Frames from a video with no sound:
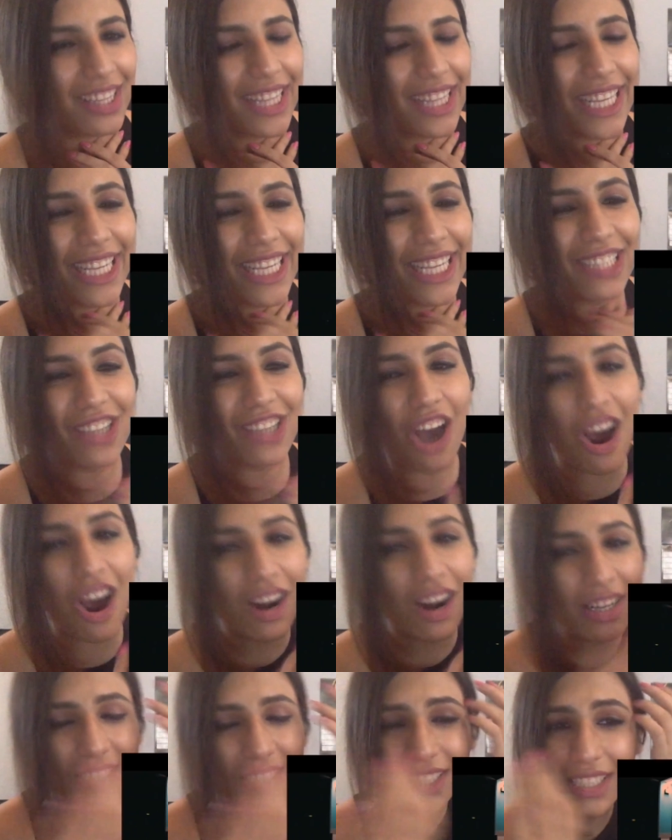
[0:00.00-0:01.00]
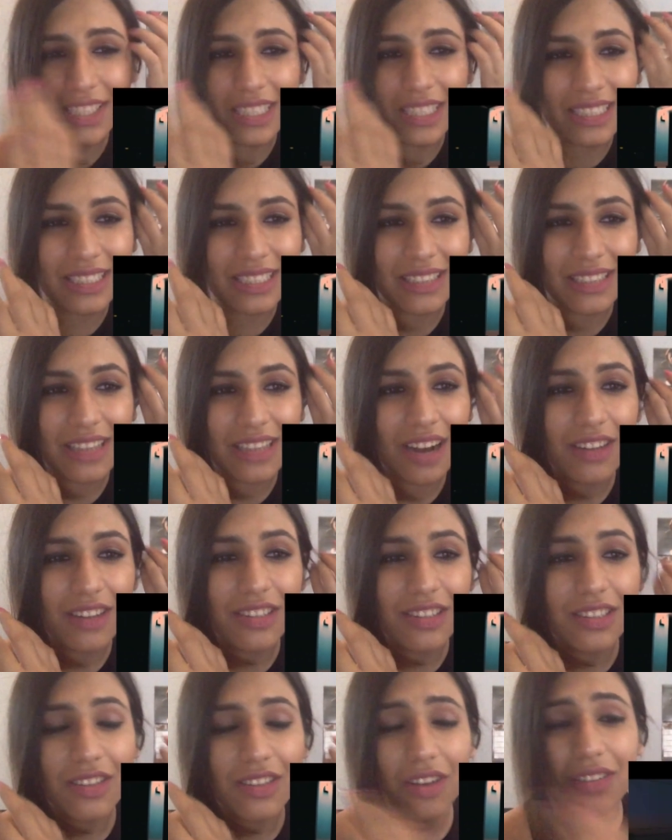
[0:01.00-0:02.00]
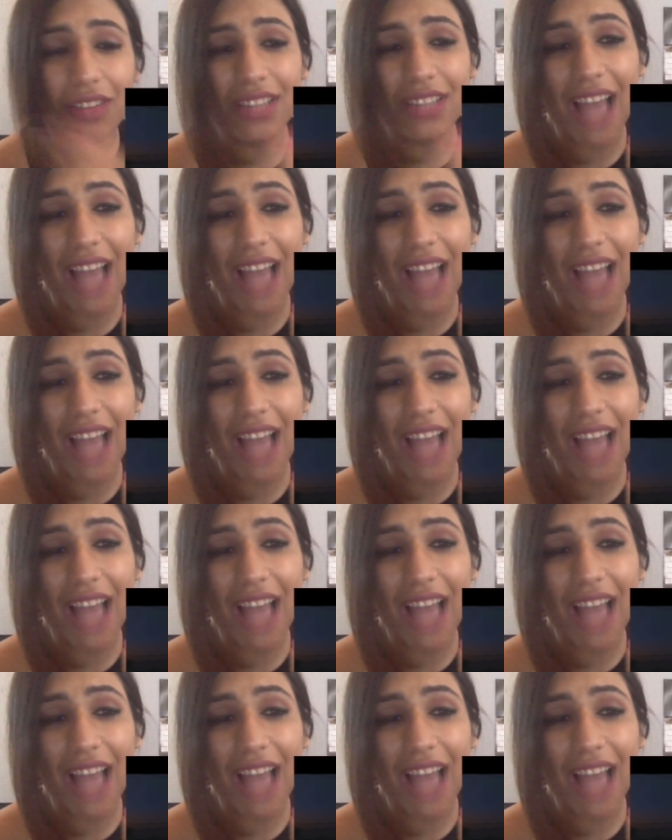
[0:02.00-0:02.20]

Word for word: These artists are so